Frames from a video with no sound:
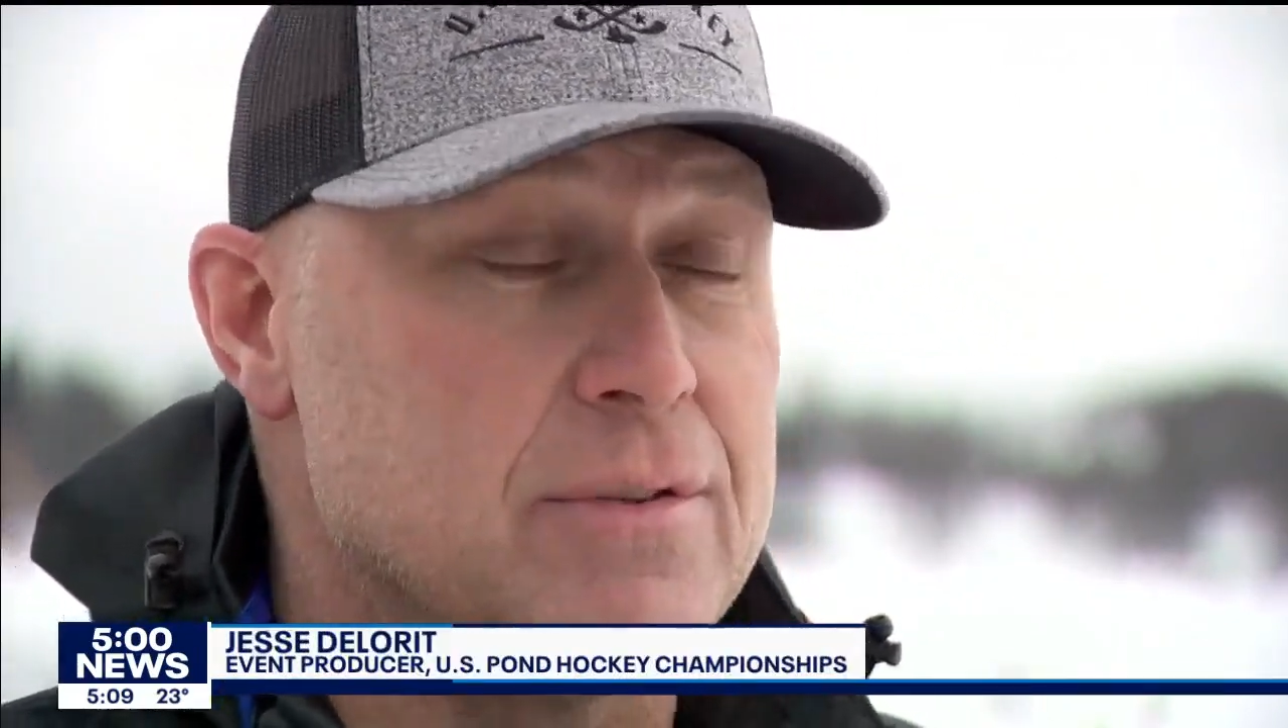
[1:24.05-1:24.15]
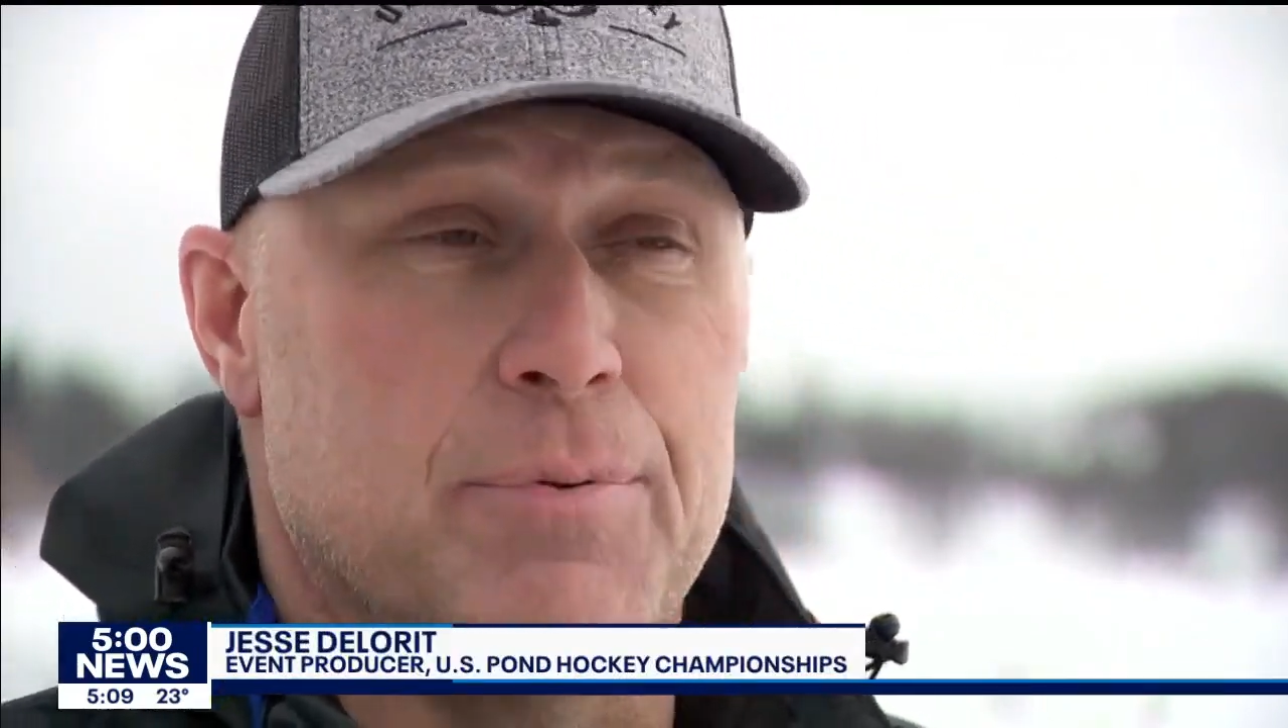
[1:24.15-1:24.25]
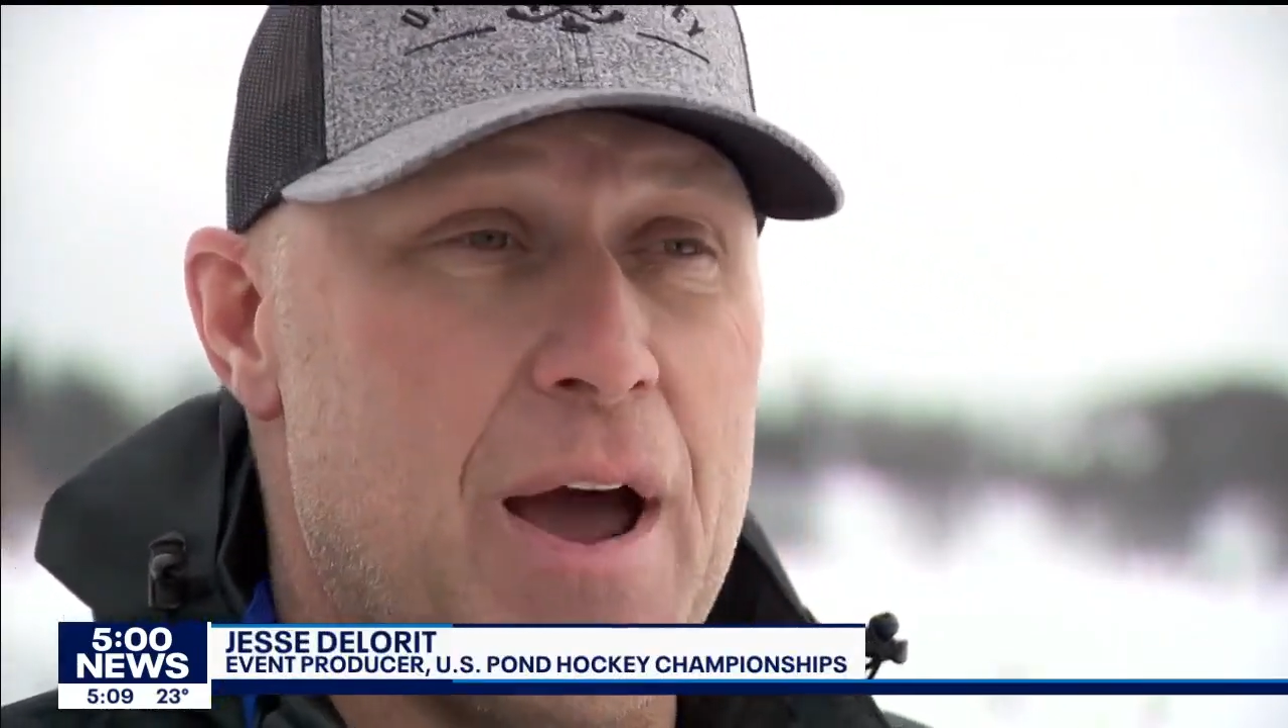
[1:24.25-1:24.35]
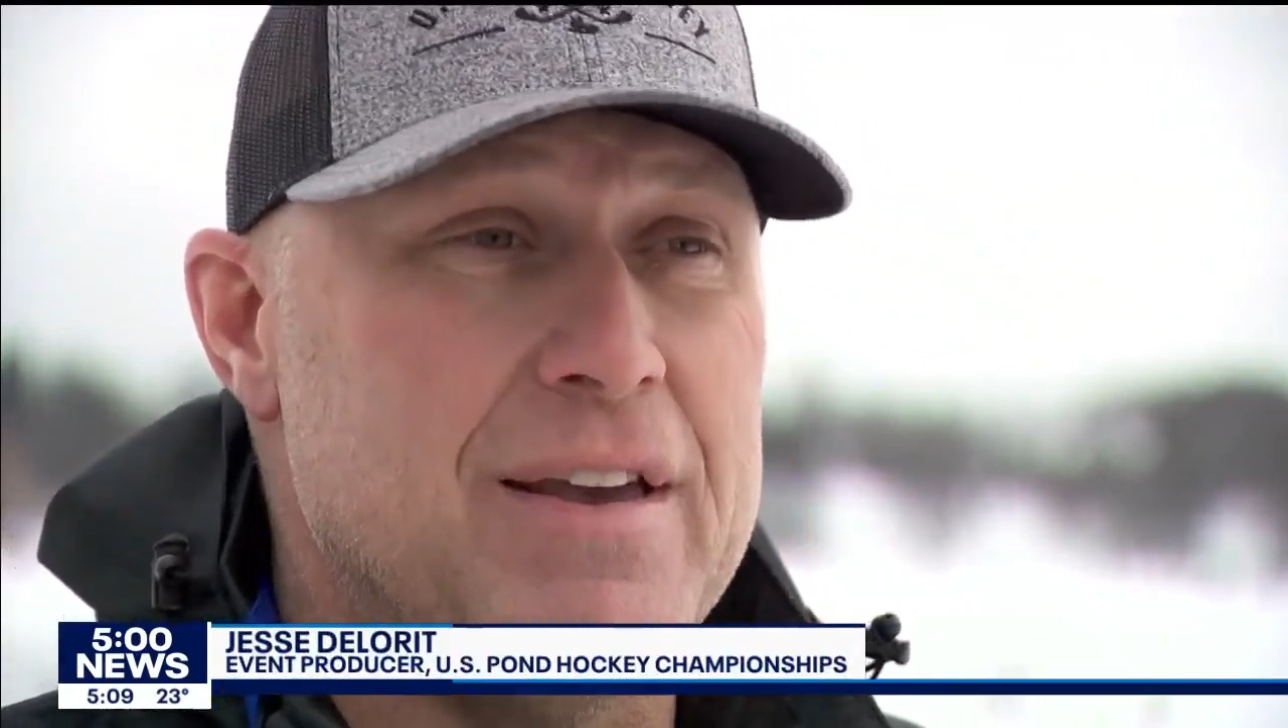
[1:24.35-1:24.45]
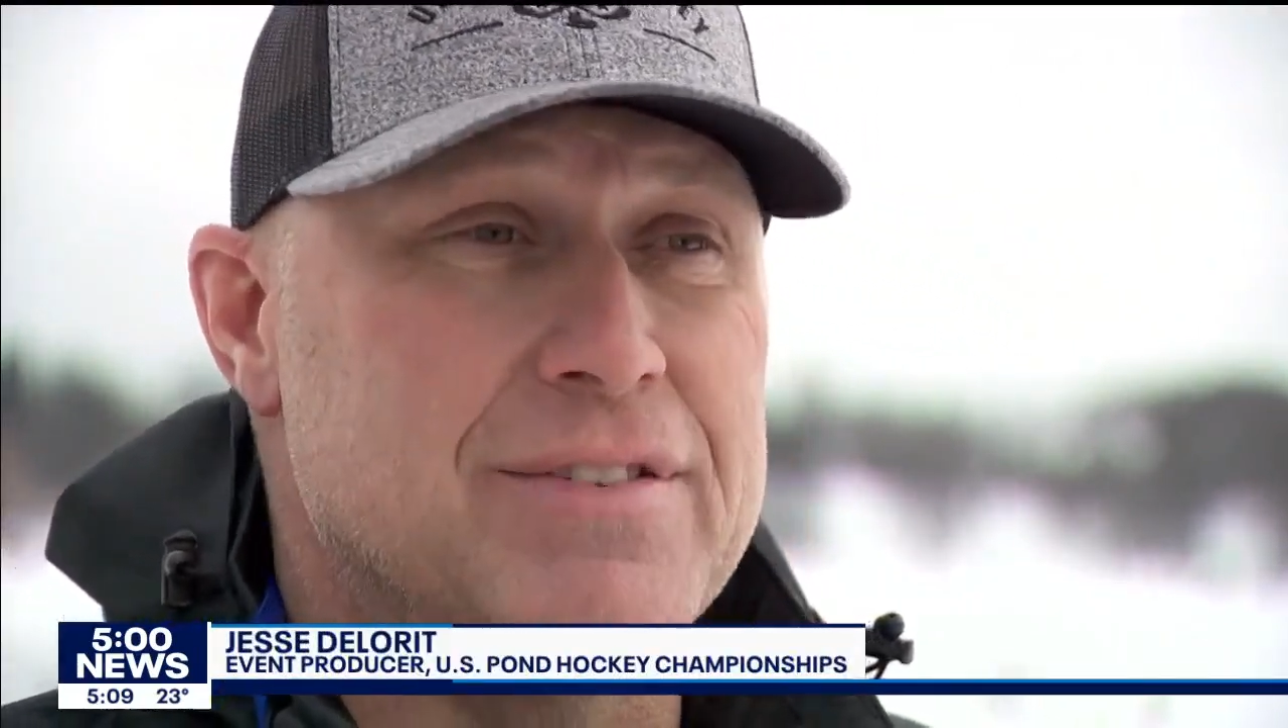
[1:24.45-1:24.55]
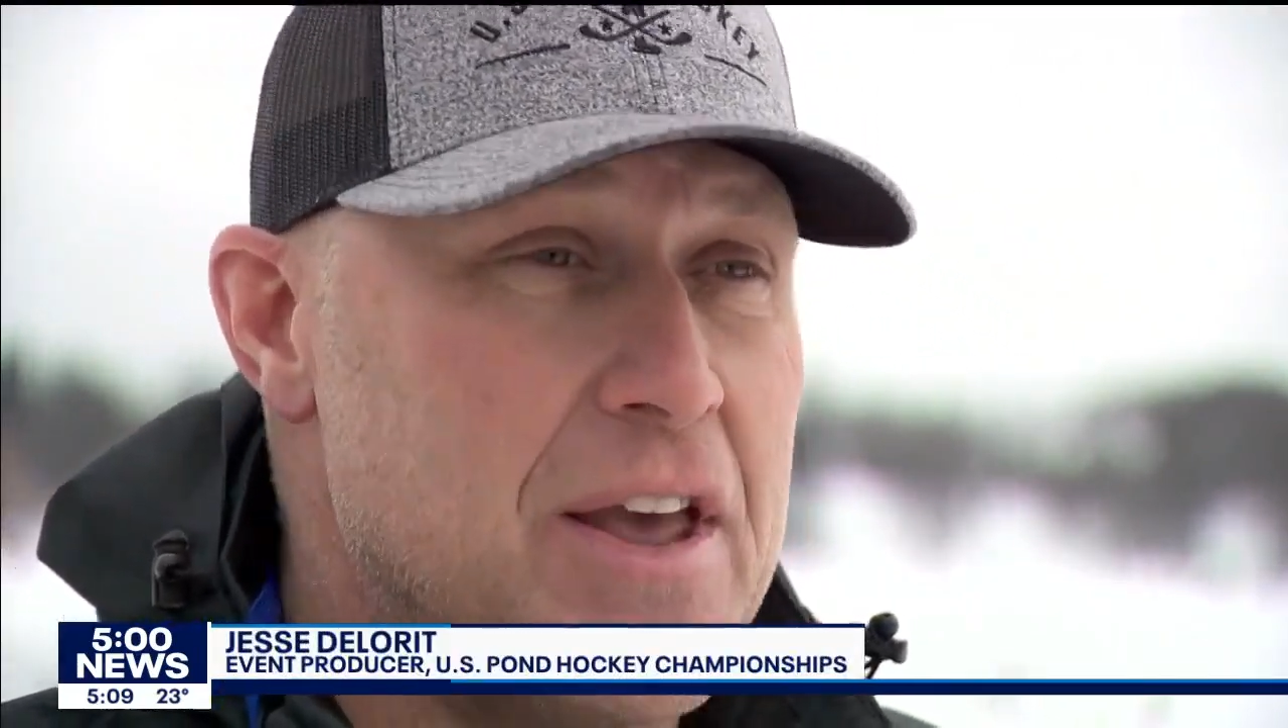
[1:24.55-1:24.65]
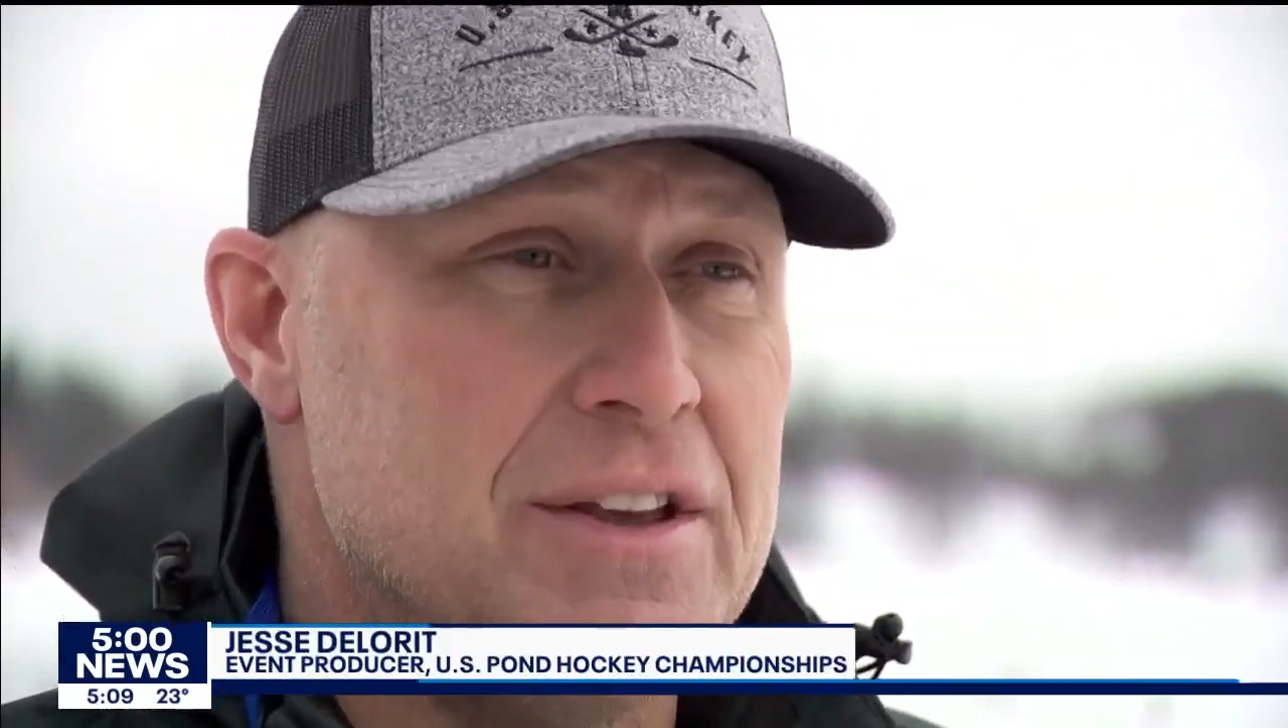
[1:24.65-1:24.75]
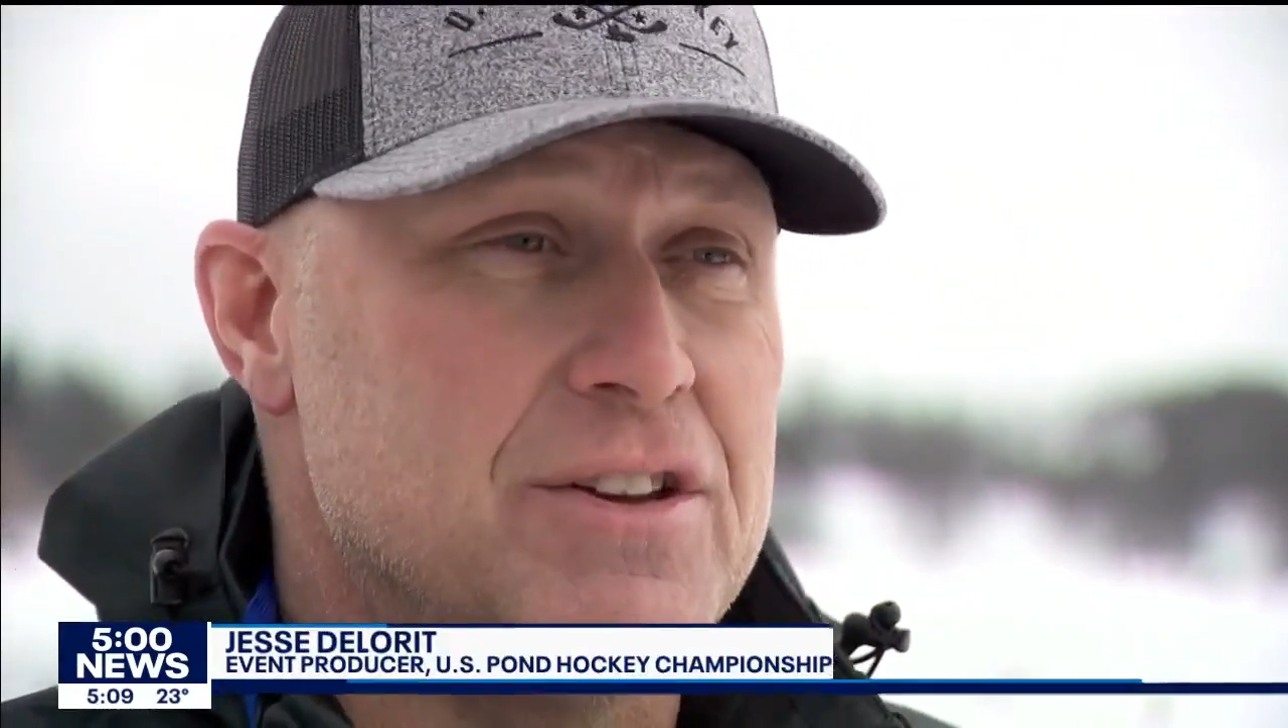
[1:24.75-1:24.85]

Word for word: surprised